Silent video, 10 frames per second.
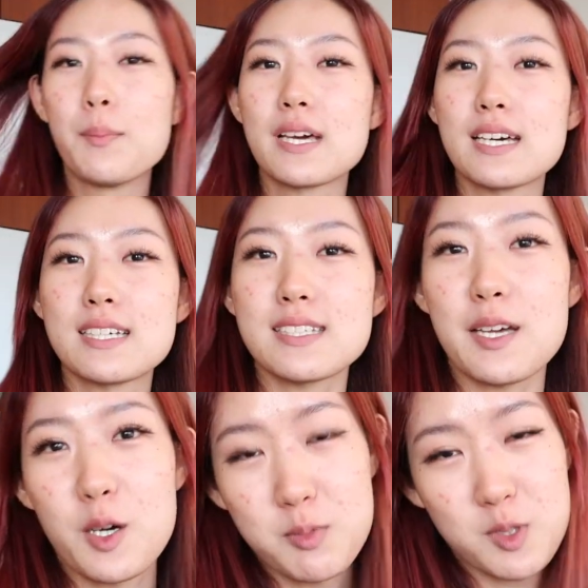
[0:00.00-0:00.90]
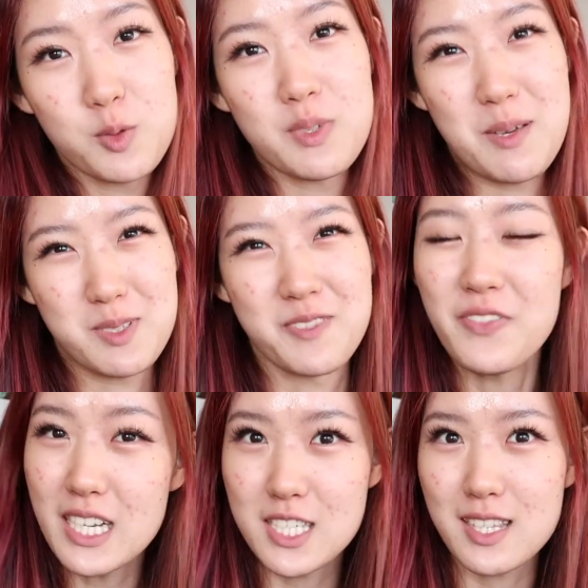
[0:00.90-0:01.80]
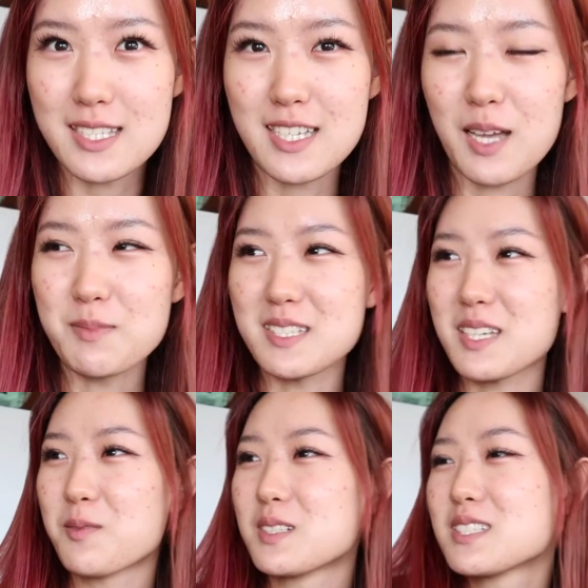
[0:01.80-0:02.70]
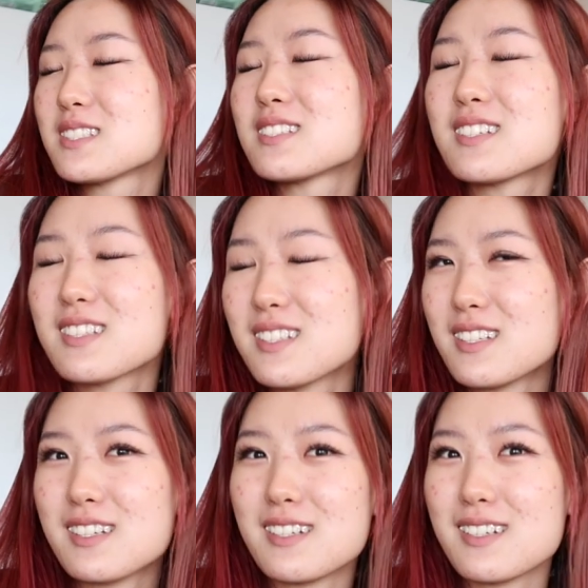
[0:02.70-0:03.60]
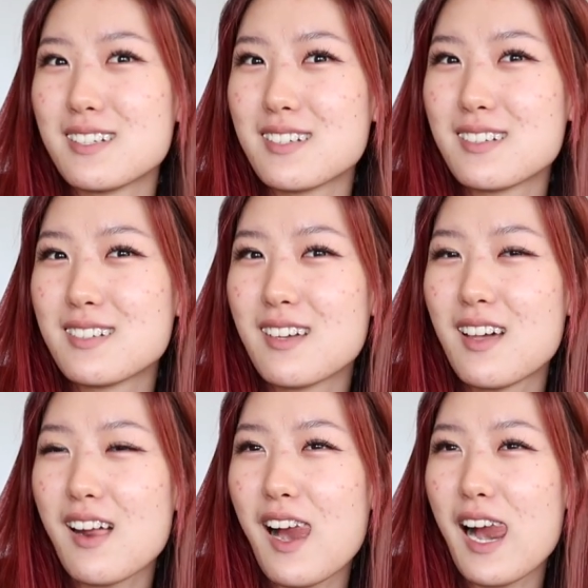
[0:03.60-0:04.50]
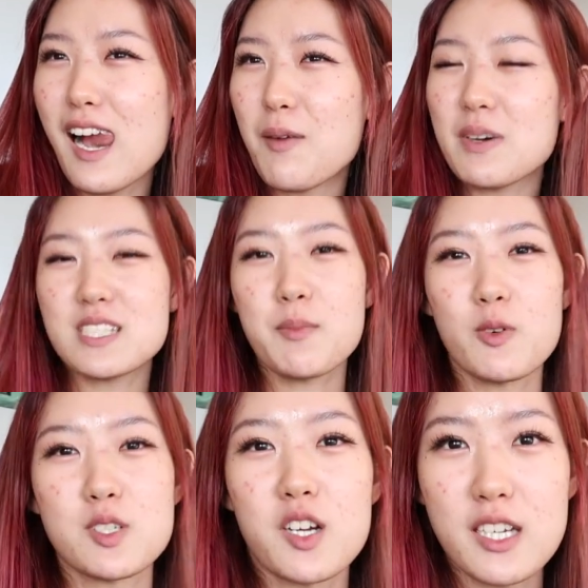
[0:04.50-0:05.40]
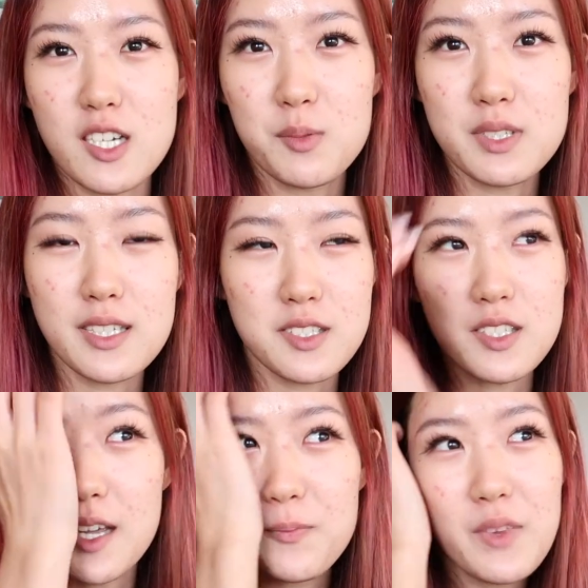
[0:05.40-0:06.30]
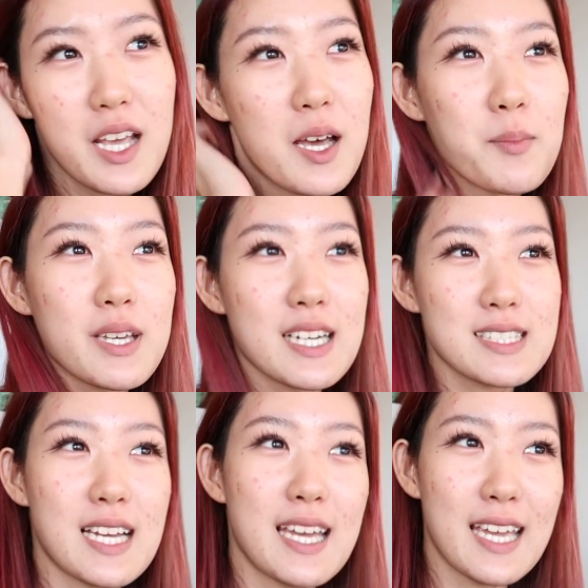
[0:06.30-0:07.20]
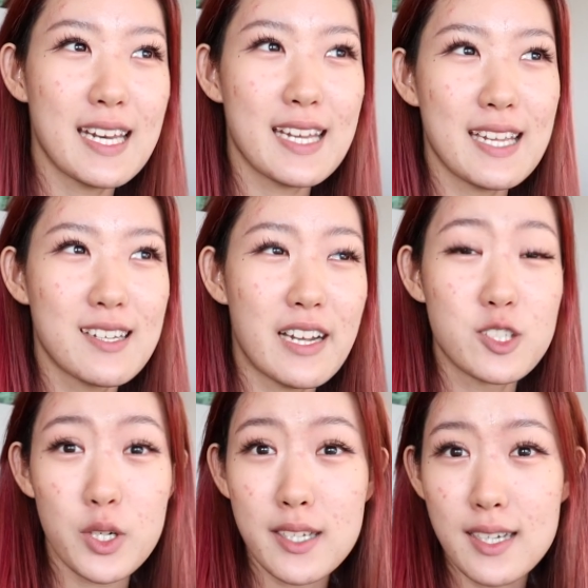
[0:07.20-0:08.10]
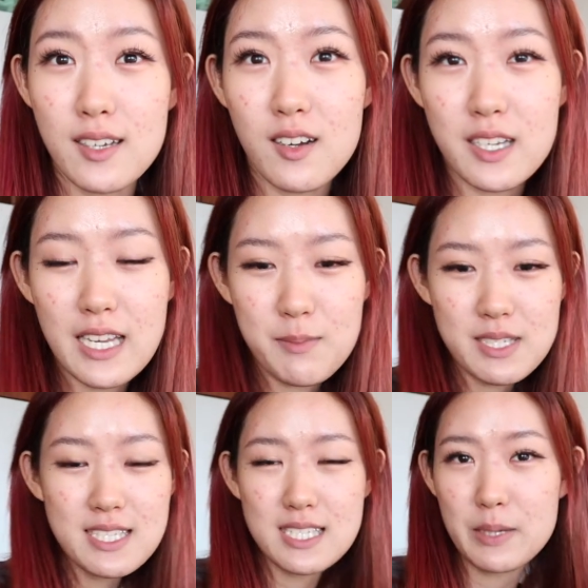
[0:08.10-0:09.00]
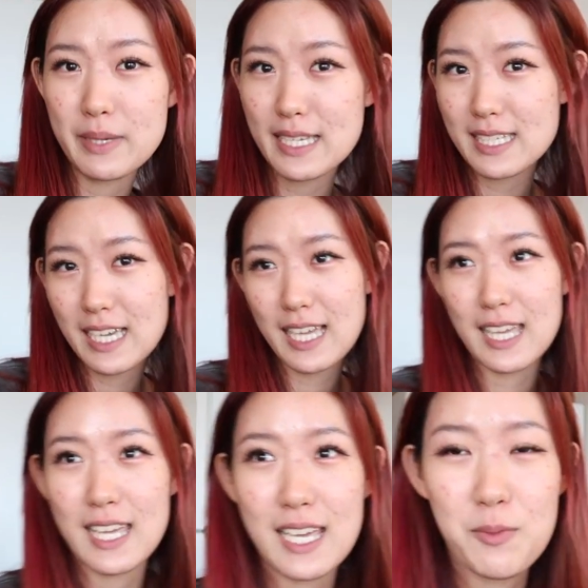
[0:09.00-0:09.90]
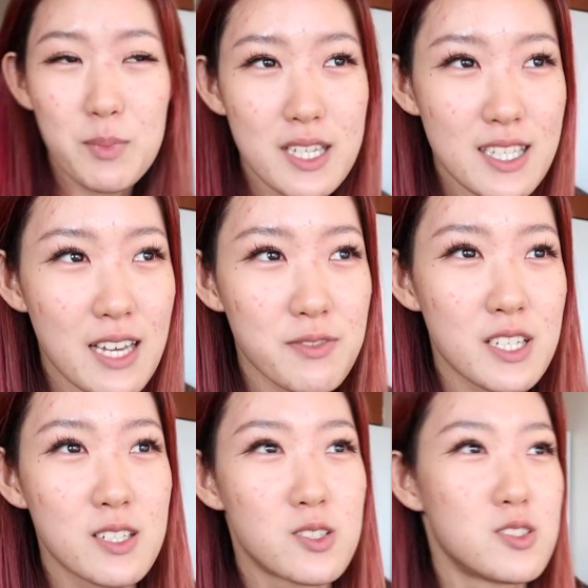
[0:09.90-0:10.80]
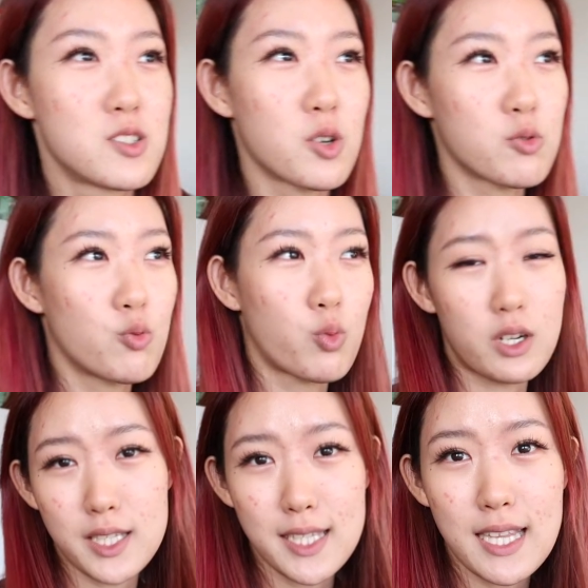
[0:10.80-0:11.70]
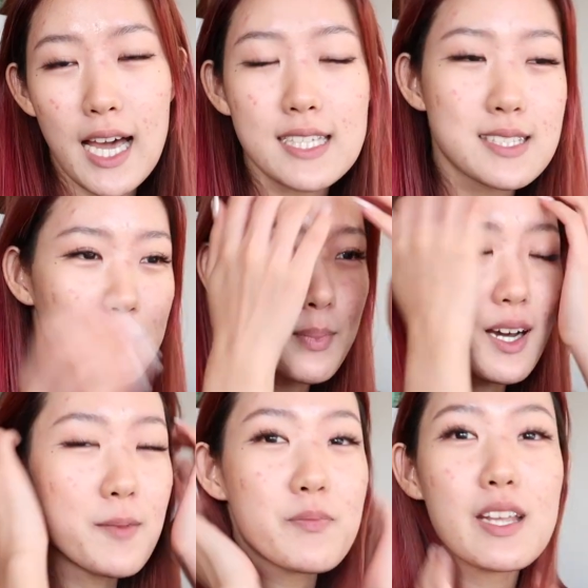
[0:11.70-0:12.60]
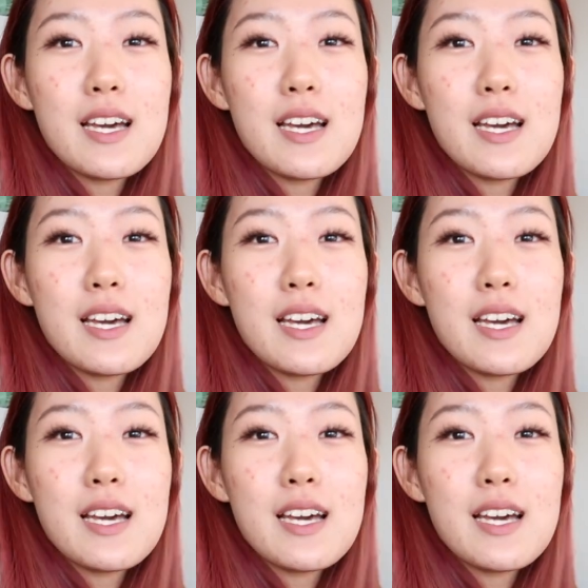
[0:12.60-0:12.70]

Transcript: because I hope to be able to finish it this time since I was uh, my stomach was hurting terribly yesterday because I ate it I drank it on an empty stomach and me and caffeine don't work like that but